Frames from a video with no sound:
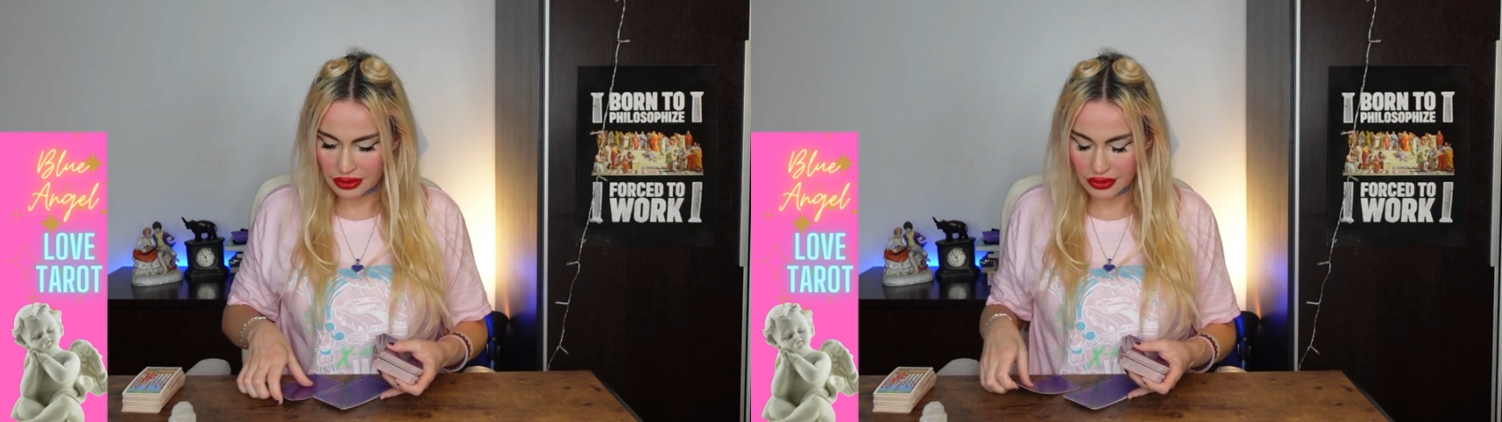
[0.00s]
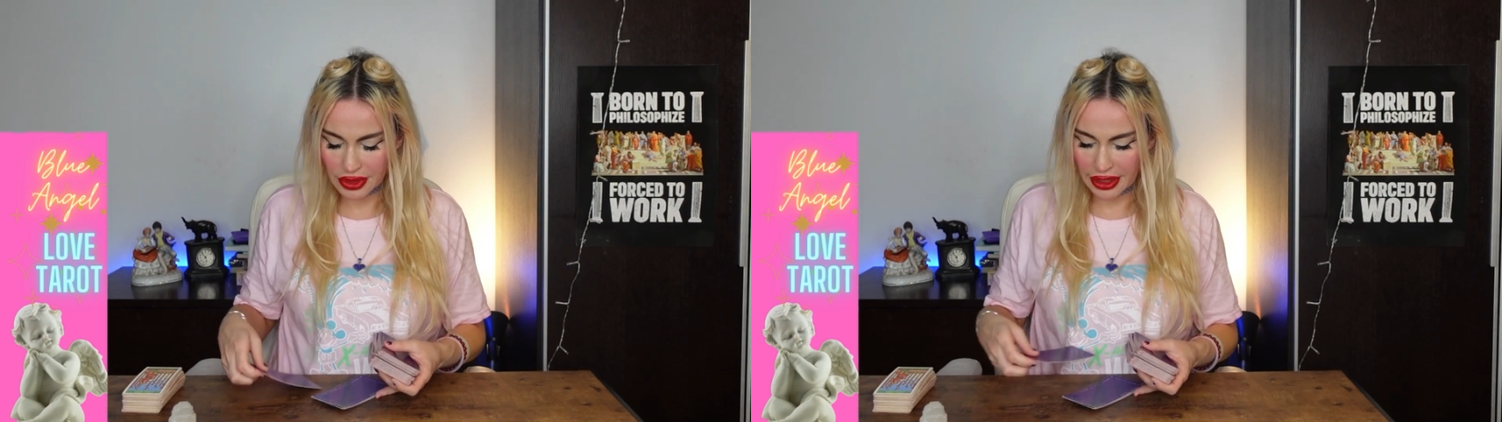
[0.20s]

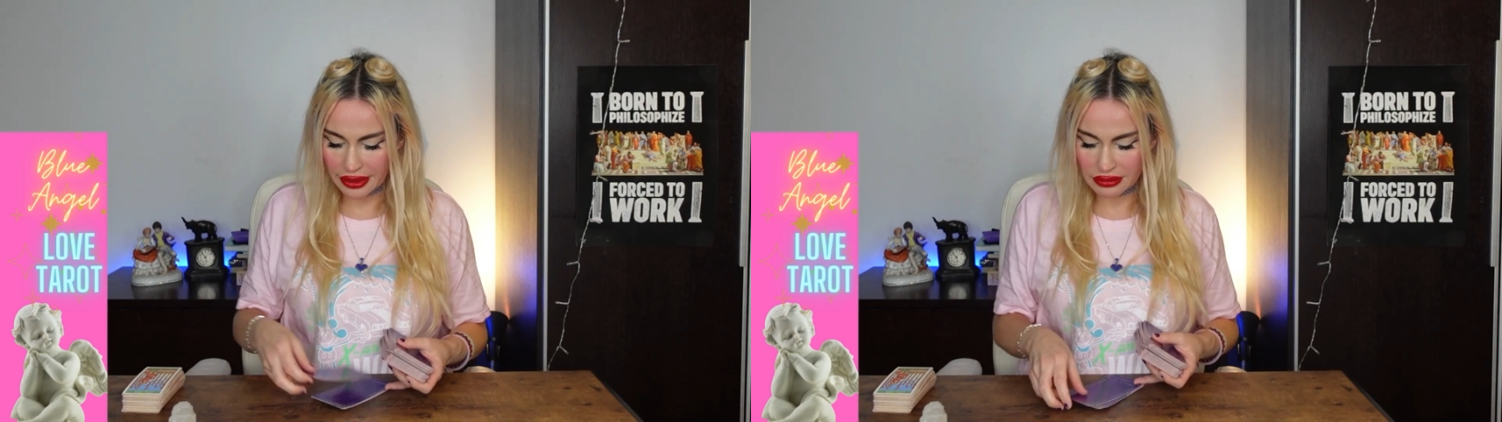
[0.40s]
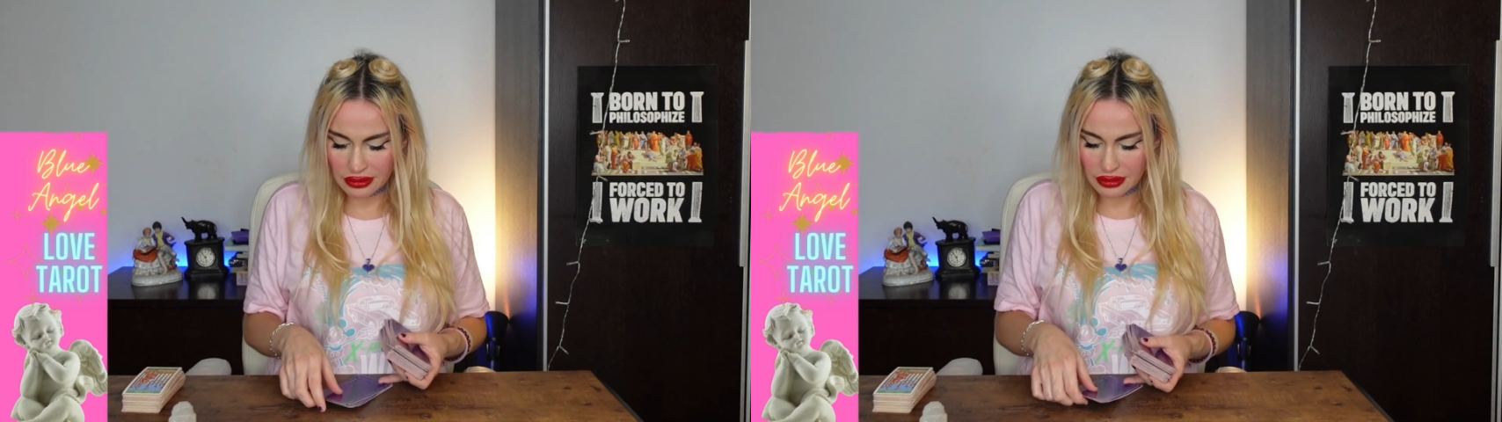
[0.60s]
Okay.
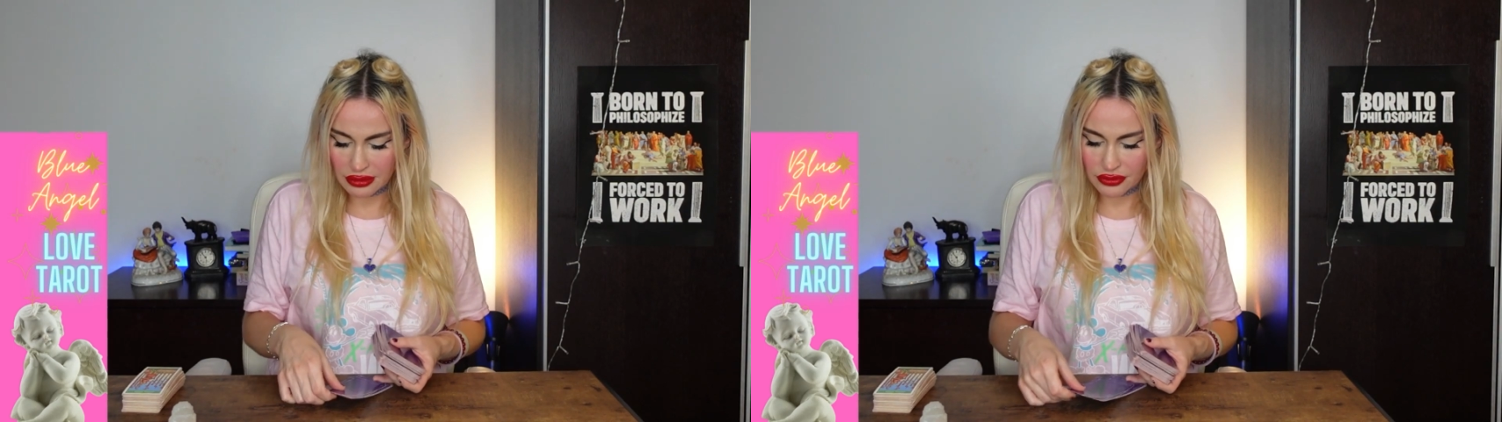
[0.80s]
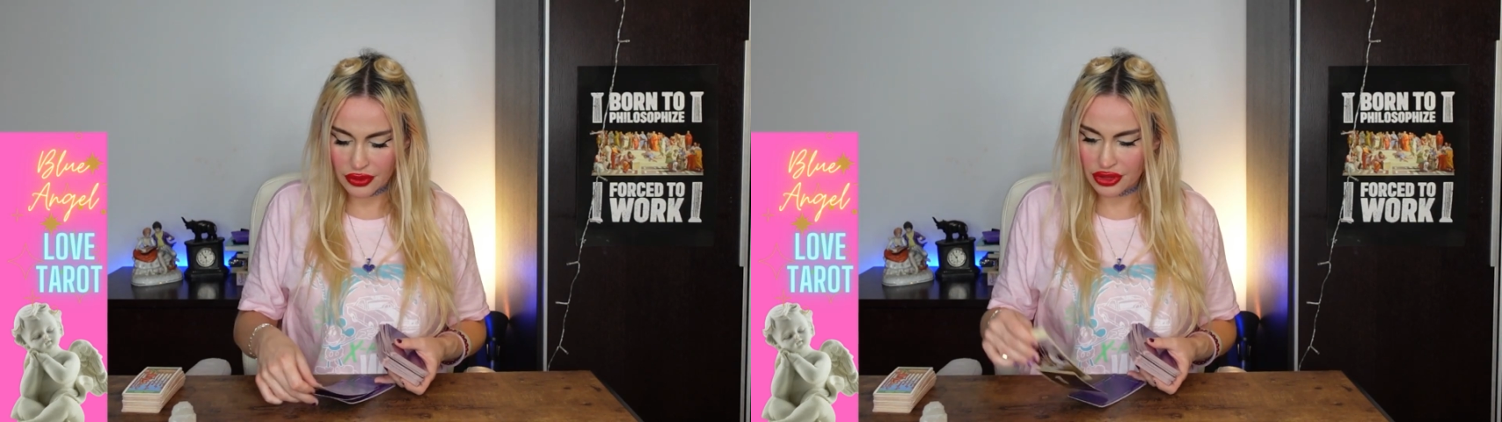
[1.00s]

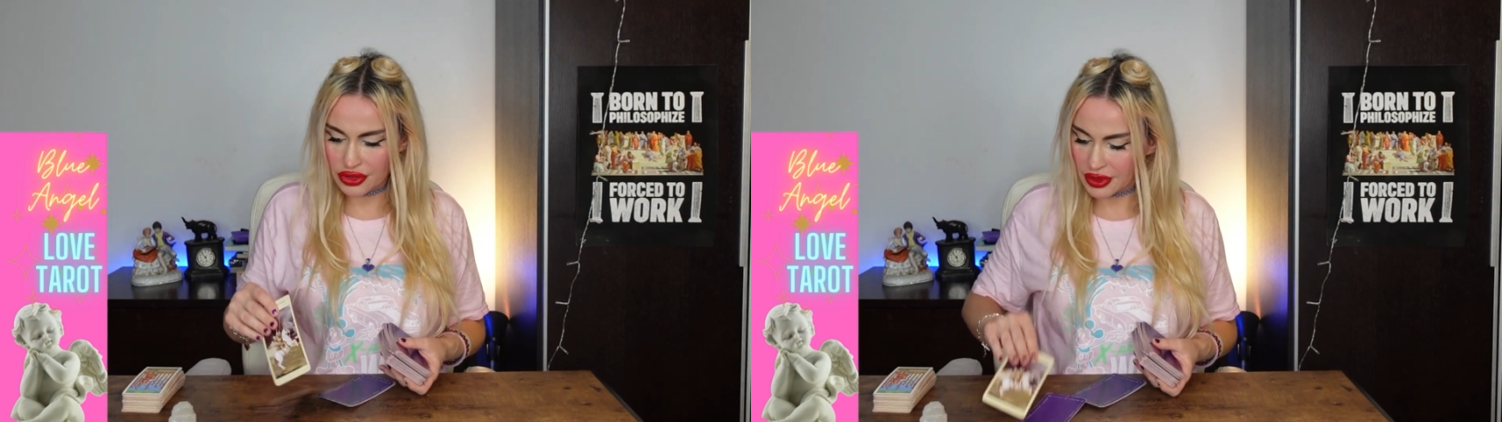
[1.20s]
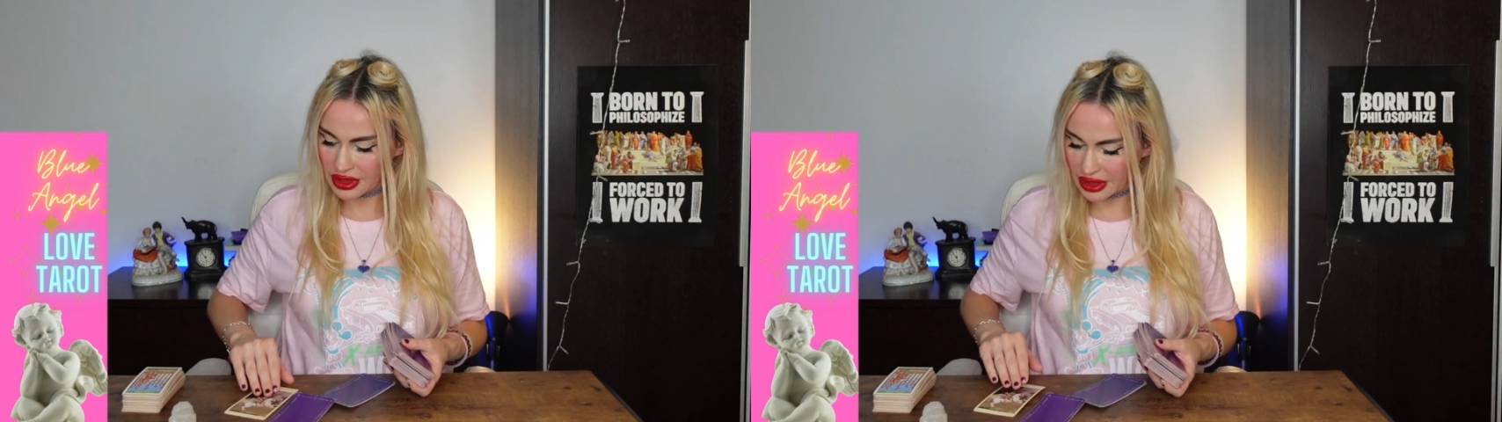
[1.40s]
What did
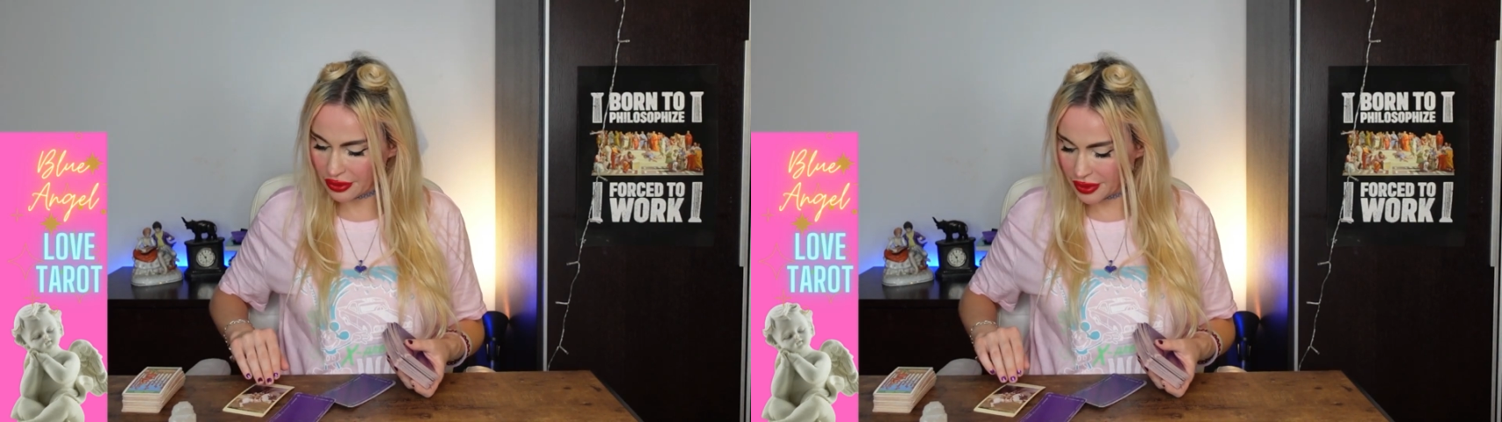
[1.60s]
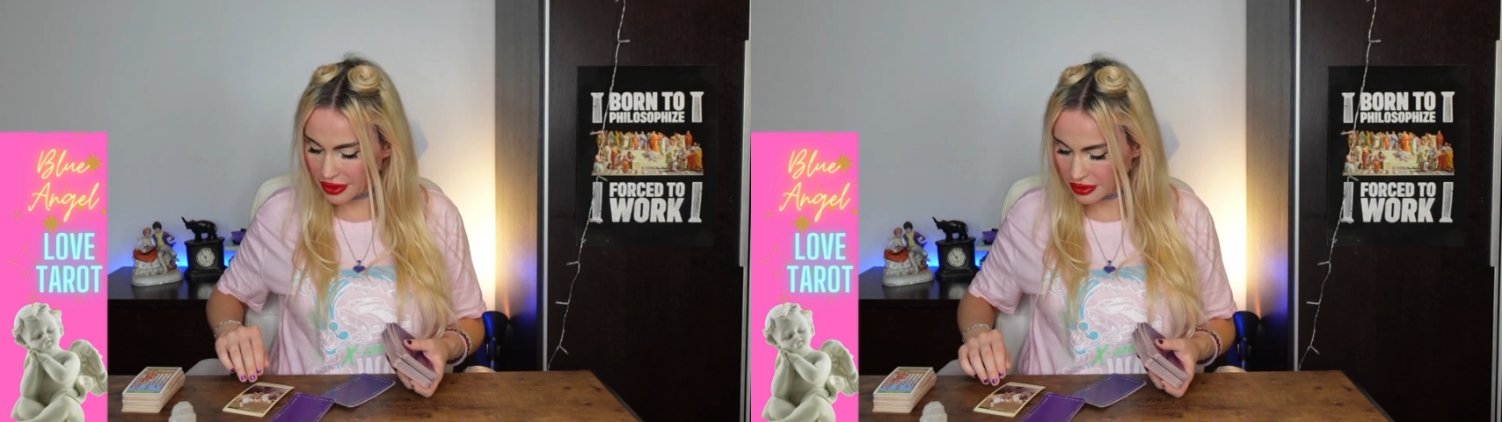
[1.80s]
you want to
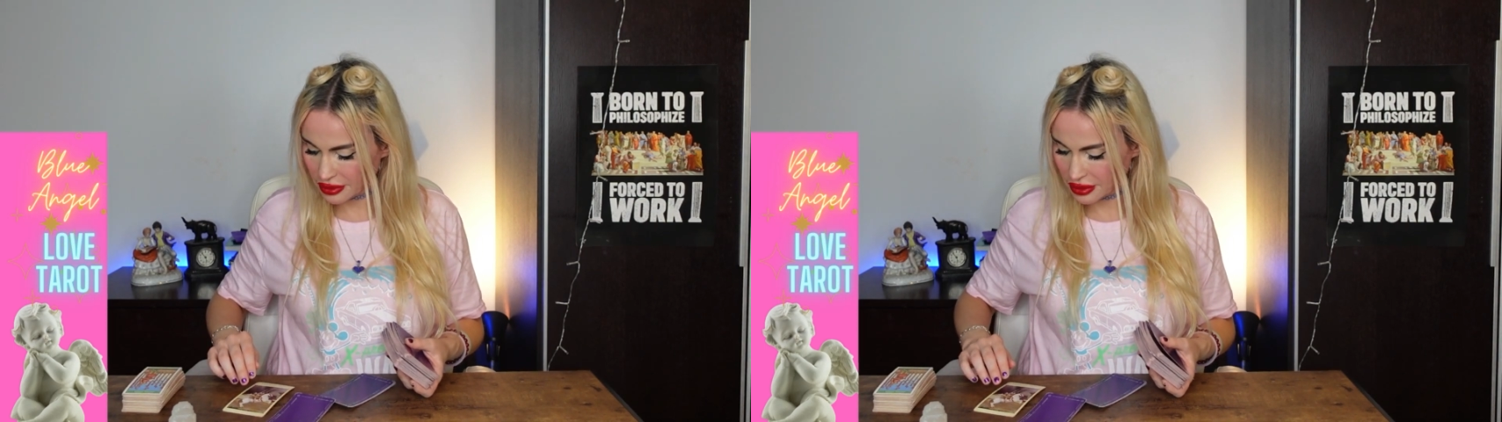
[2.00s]
tell me?